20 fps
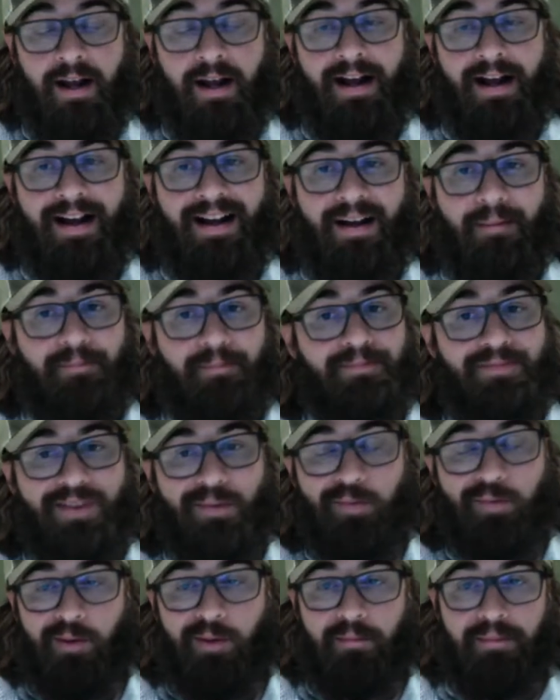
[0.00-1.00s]
Um, the
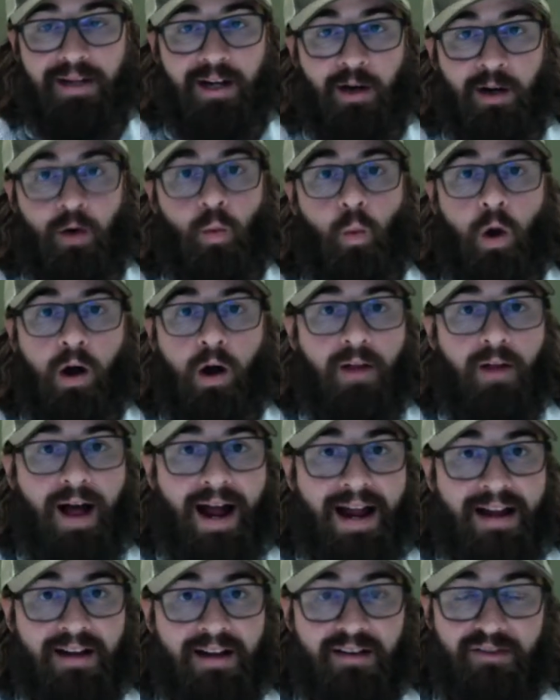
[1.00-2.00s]
premier
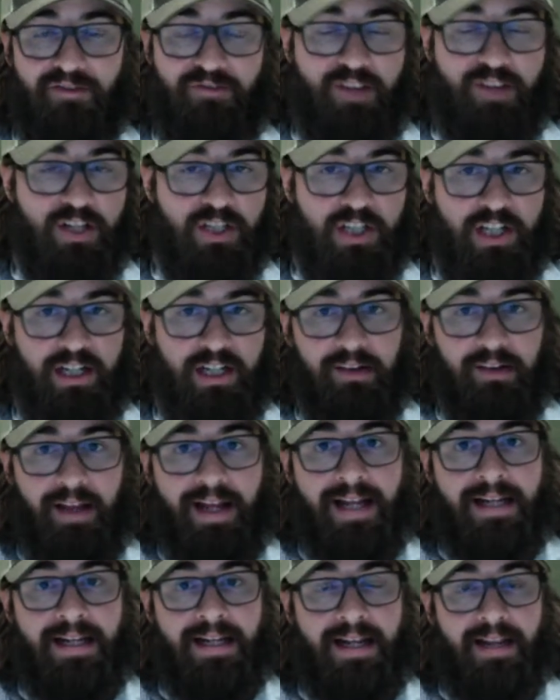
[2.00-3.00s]
walleye fishing
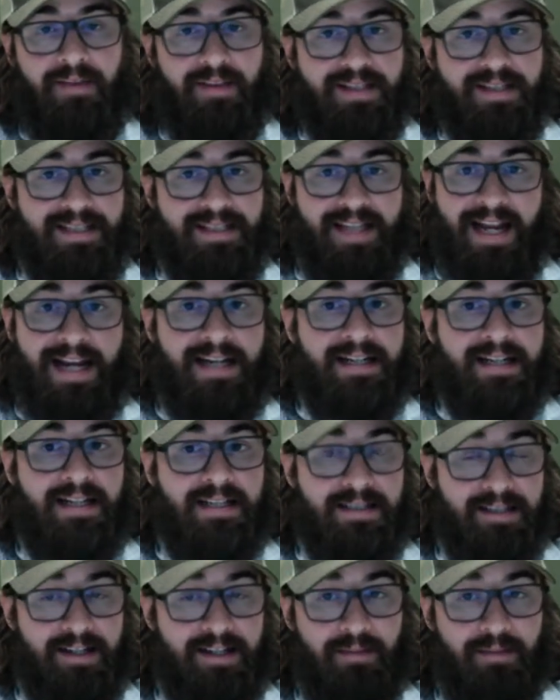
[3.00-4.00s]
lake in the state
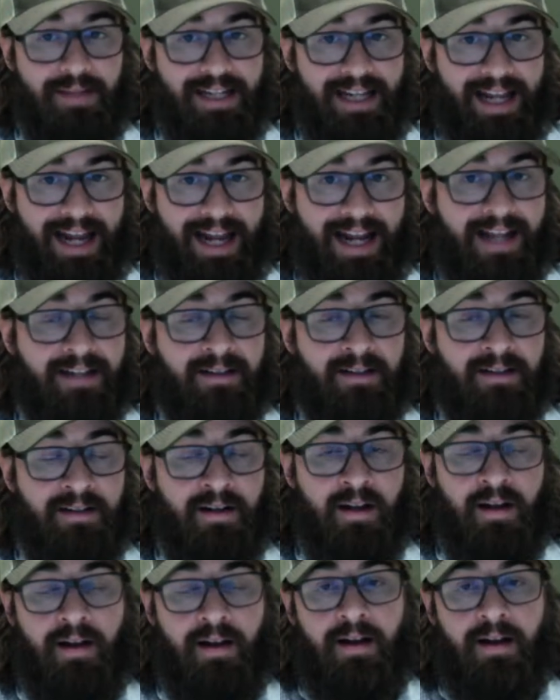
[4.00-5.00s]
is going to be Canton.